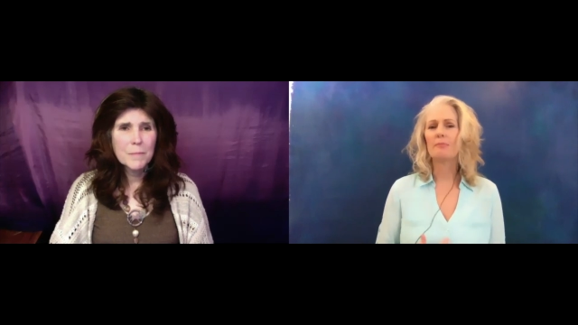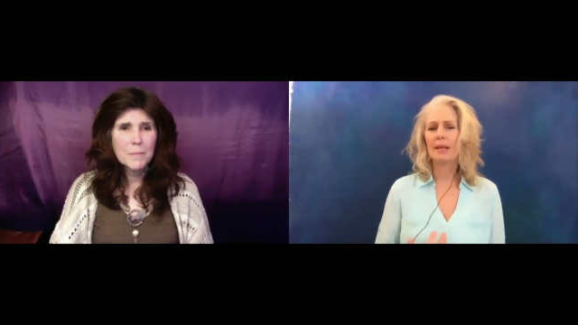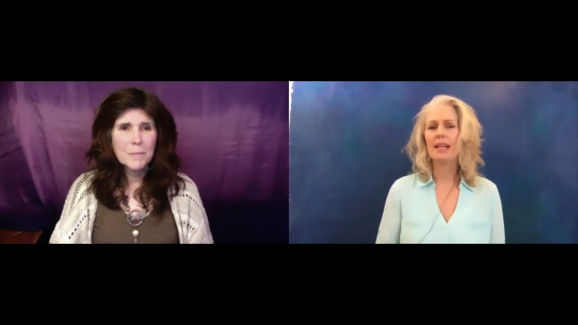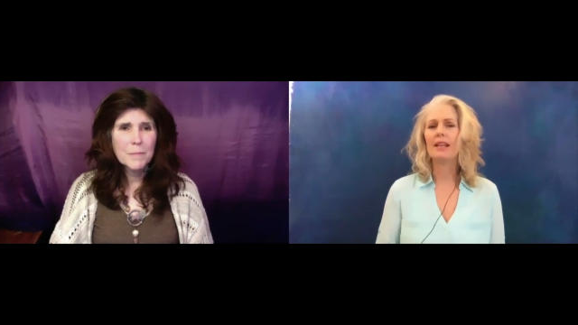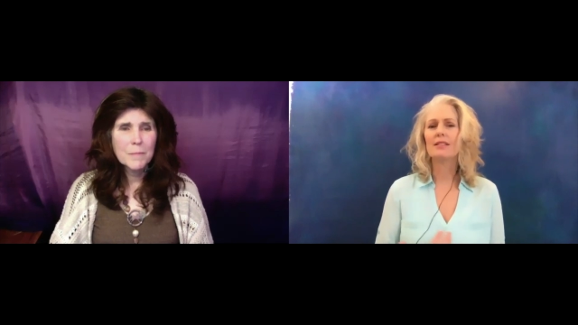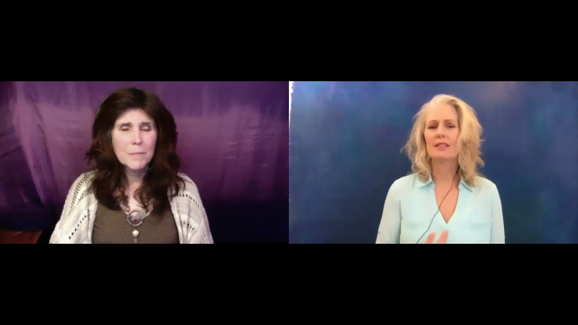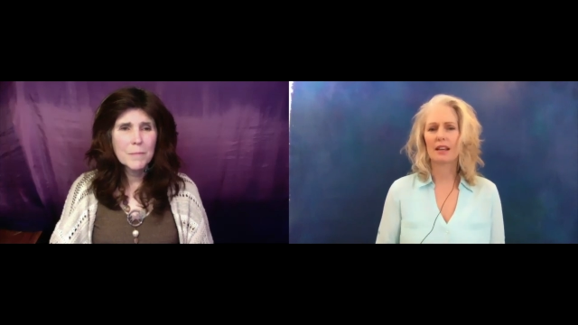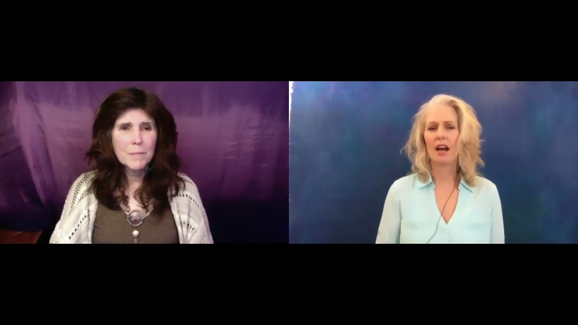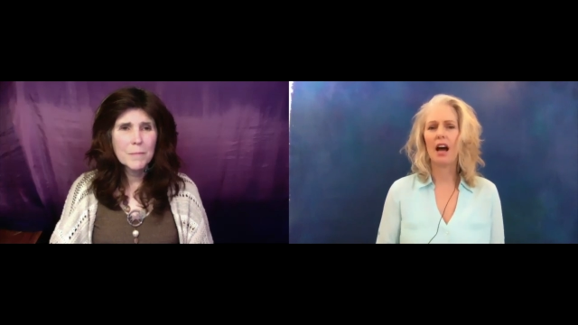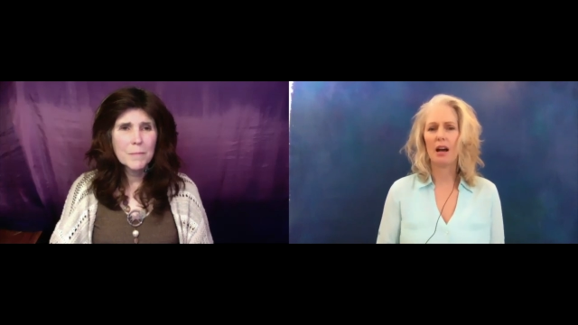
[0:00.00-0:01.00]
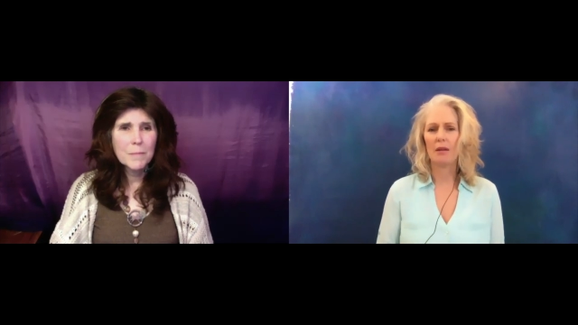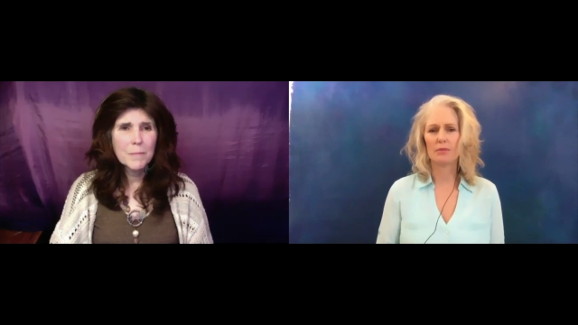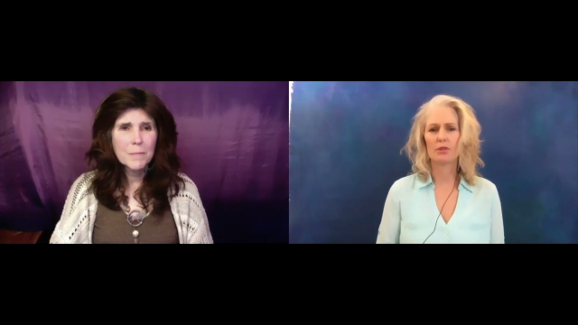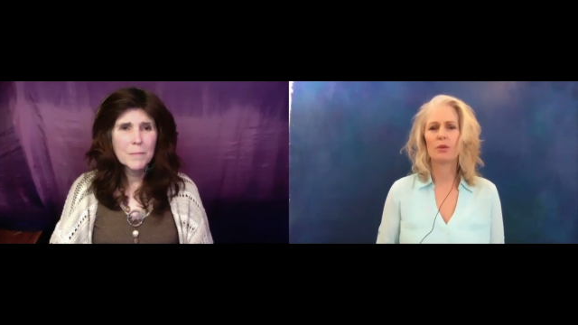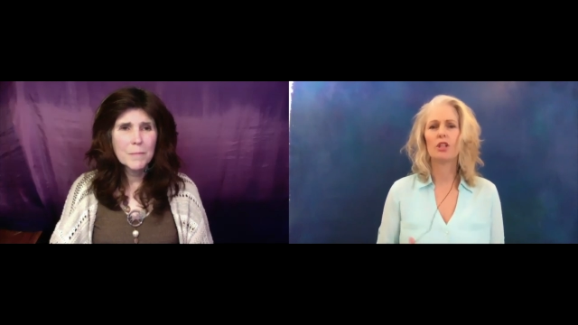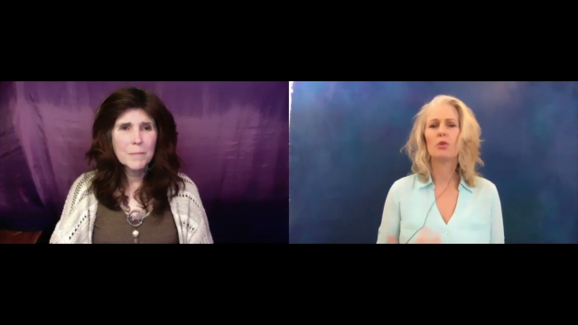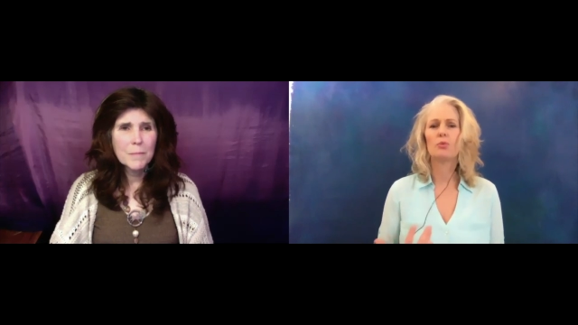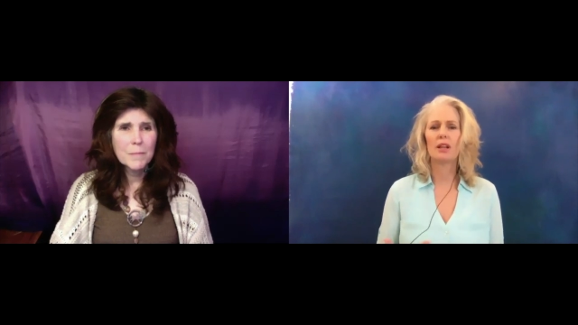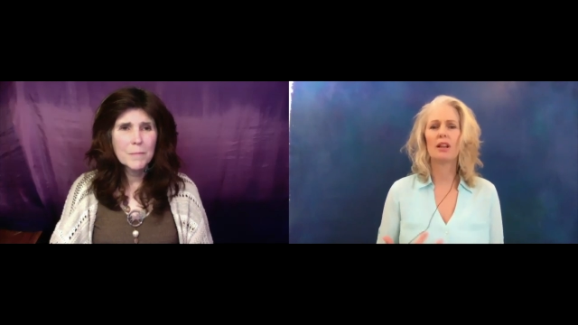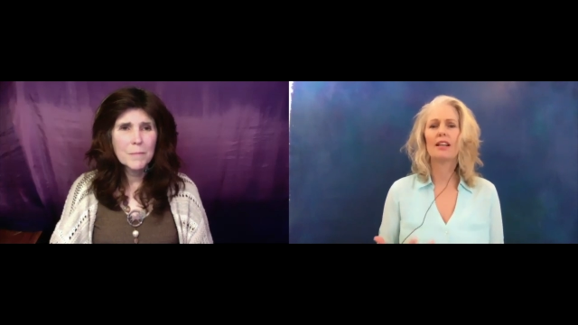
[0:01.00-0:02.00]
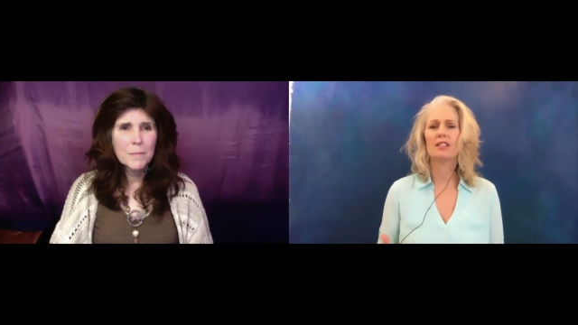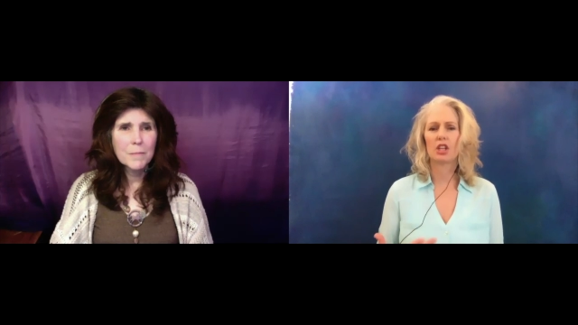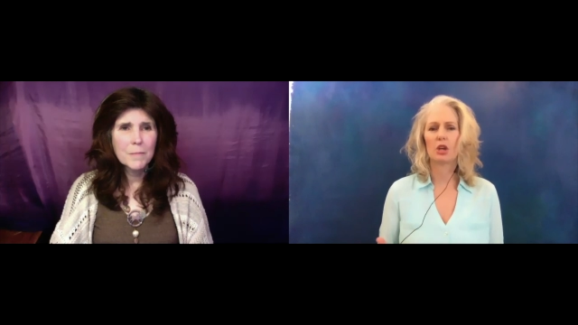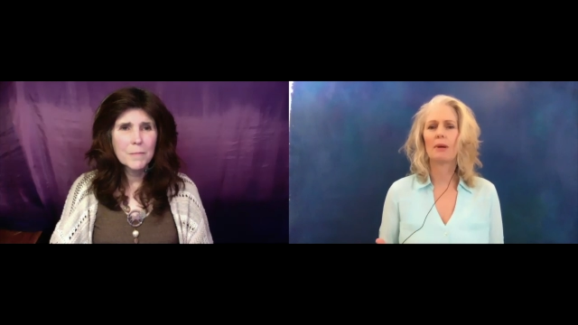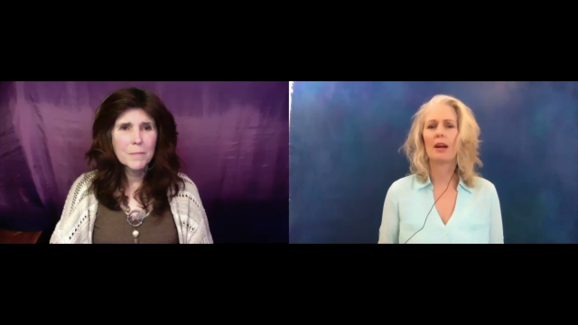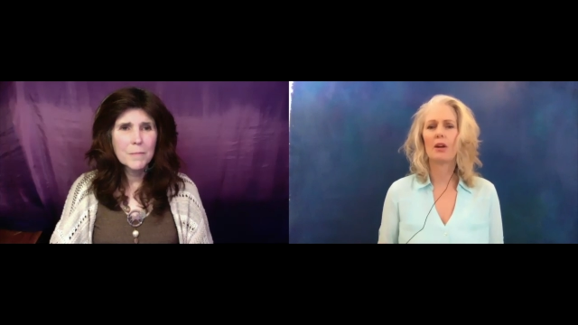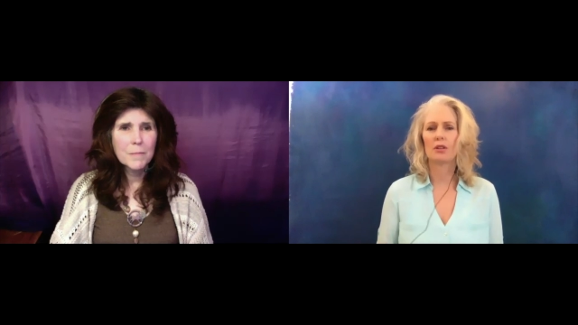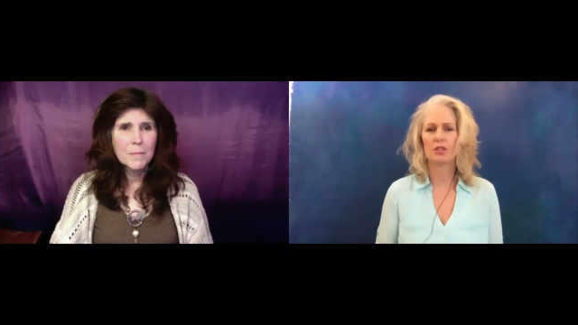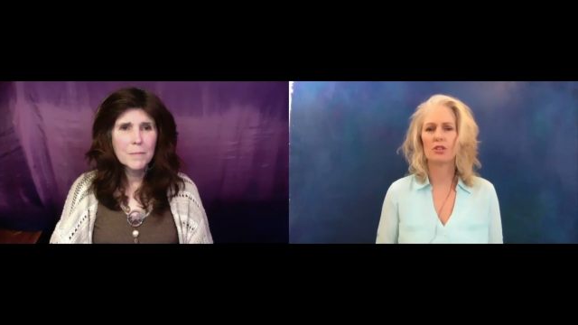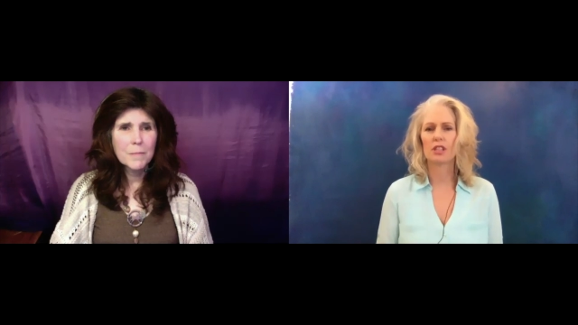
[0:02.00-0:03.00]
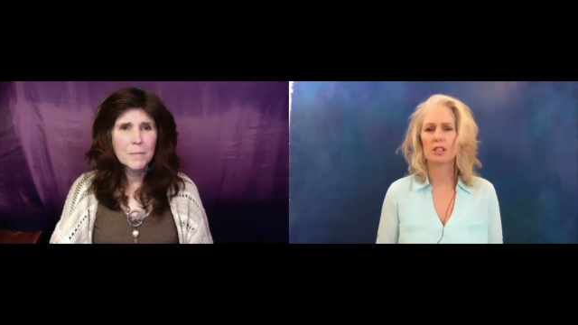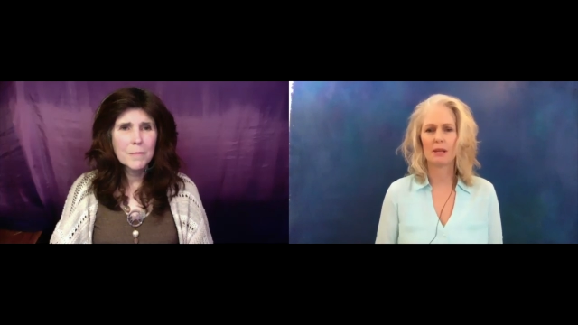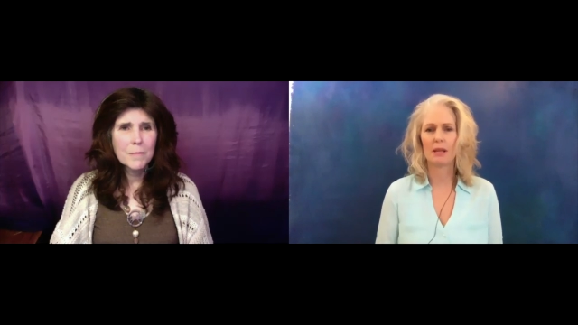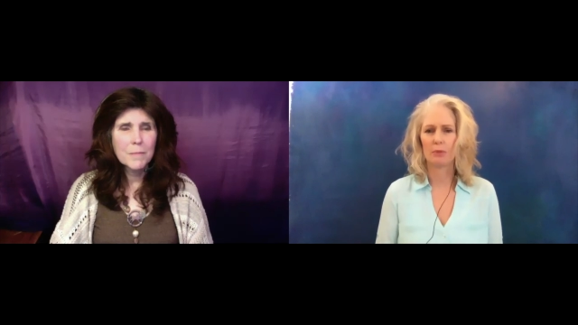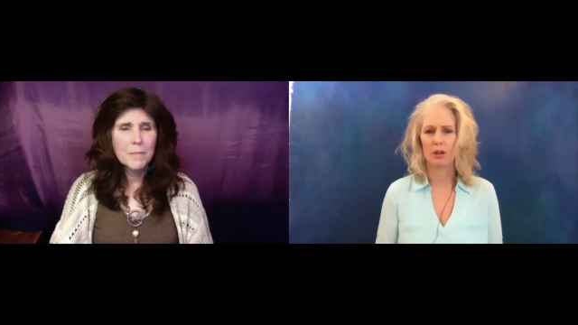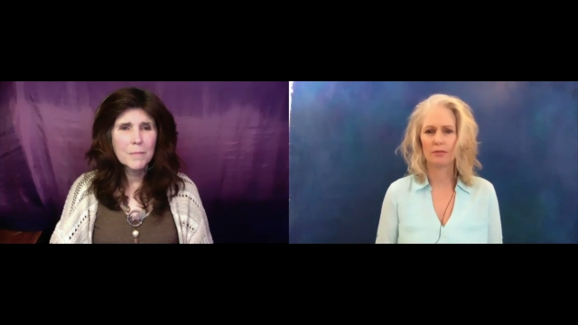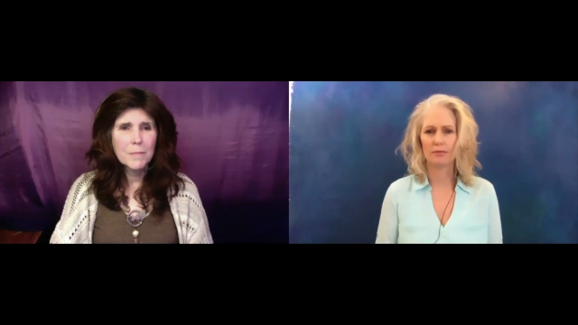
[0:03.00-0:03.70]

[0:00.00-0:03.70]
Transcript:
Speaker 1: peace that comes when you realize that your parents are just people.